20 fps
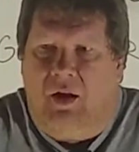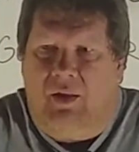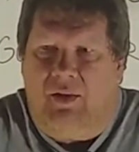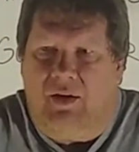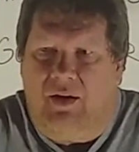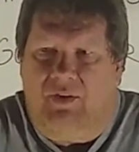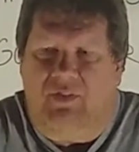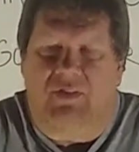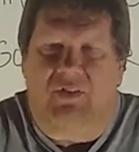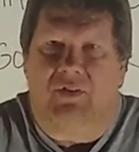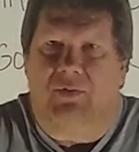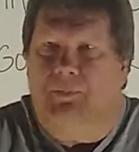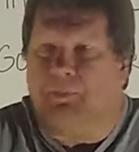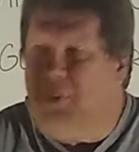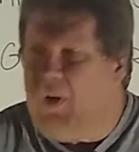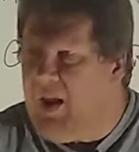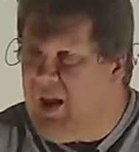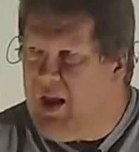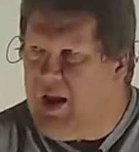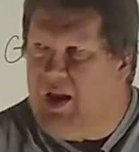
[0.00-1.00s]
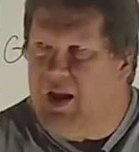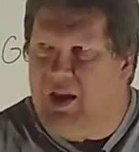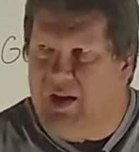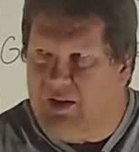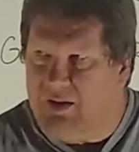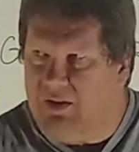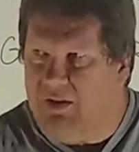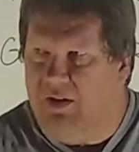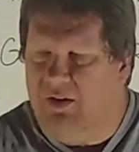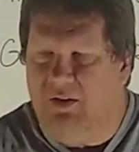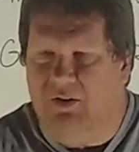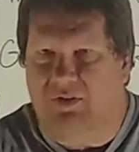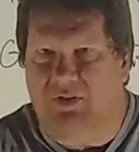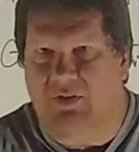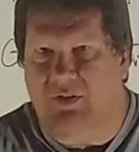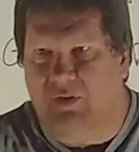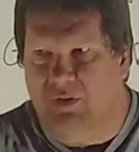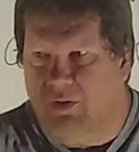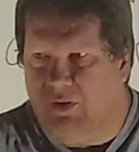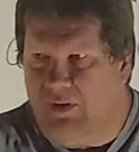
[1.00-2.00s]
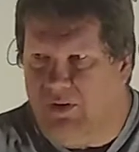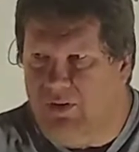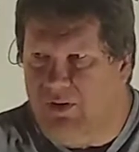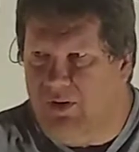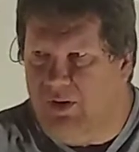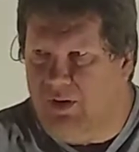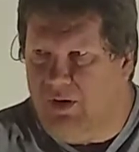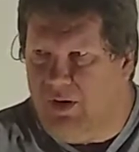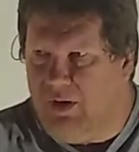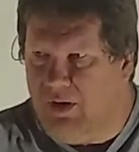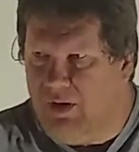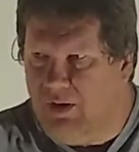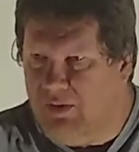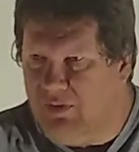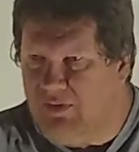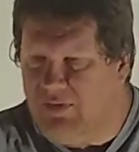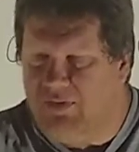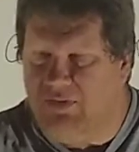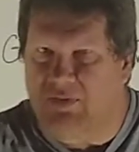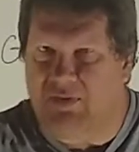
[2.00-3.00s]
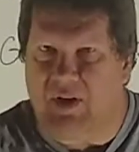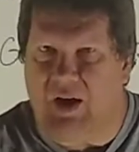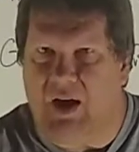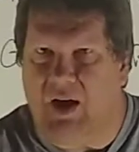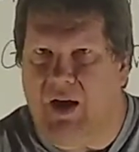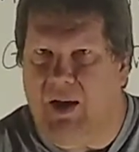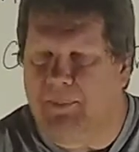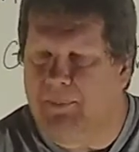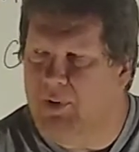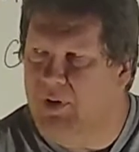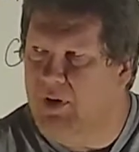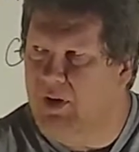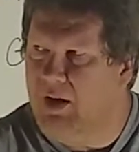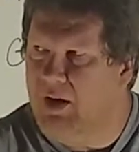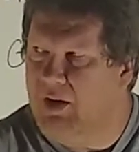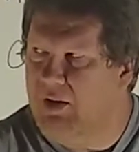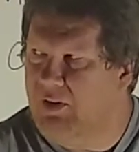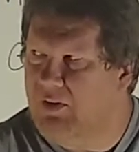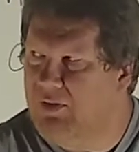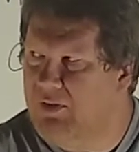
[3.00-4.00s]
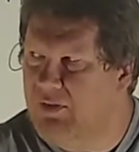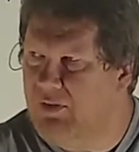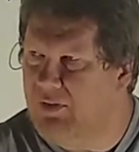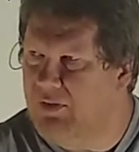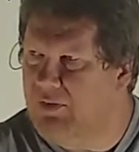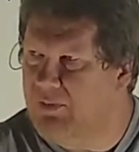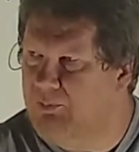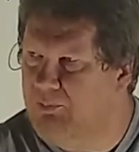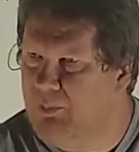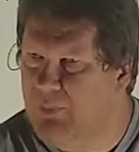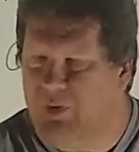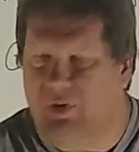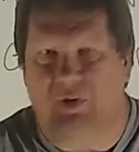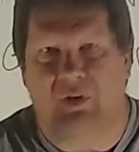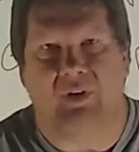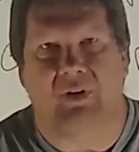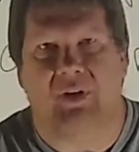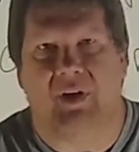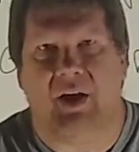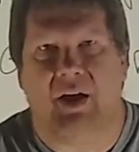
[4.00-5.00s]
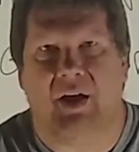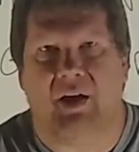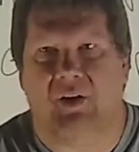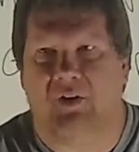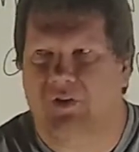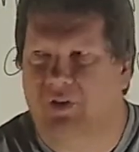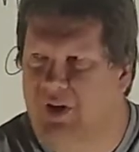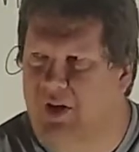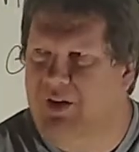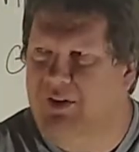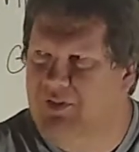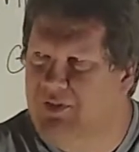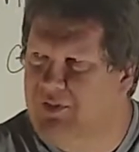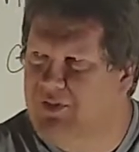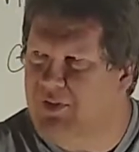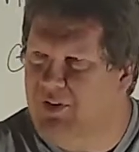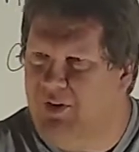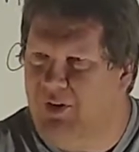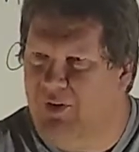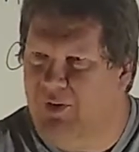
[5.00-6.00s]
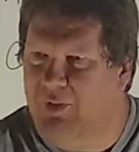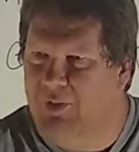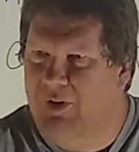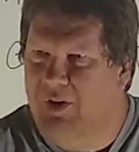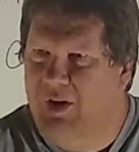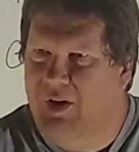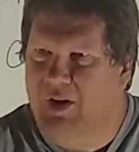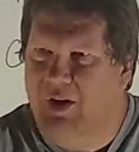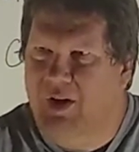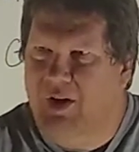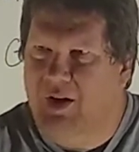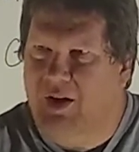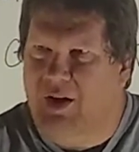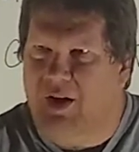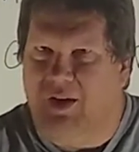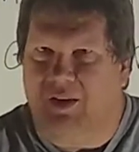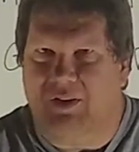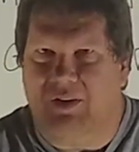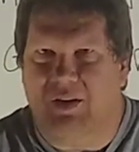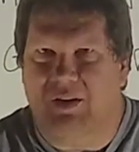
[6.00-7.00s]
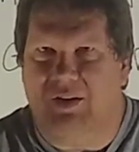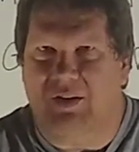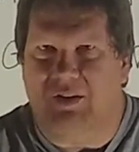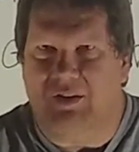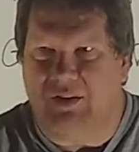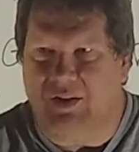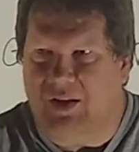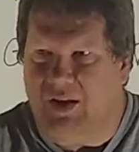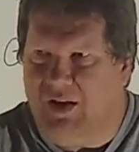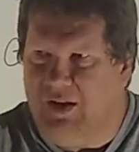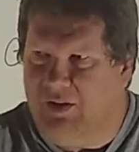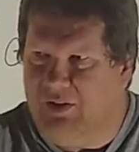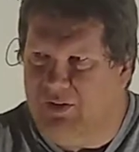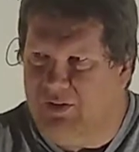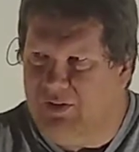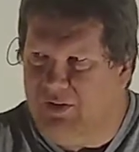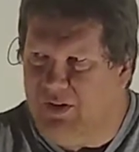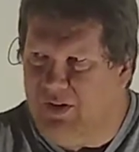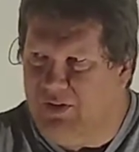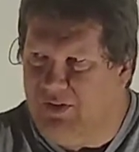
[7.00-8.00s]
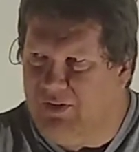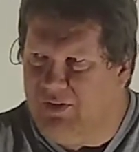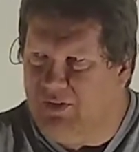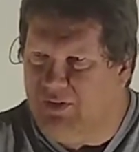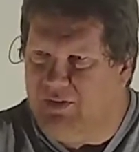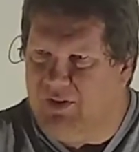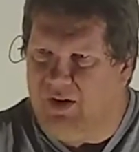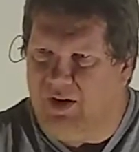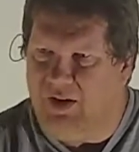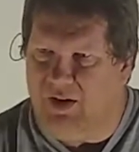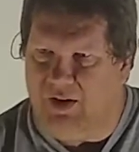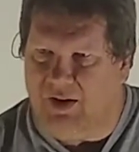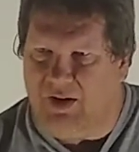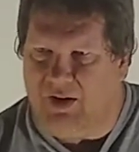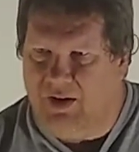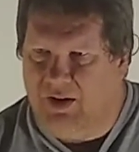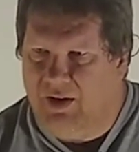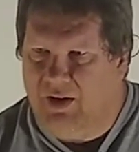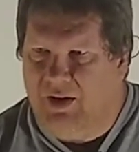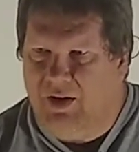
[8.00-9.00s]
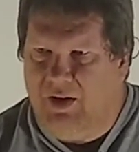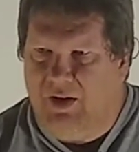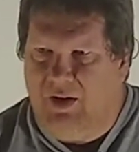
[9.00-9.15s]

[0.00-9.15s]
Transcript: I think it's just pegged. It's gone to the stop and it's just burned out. So I think the energy is just kind of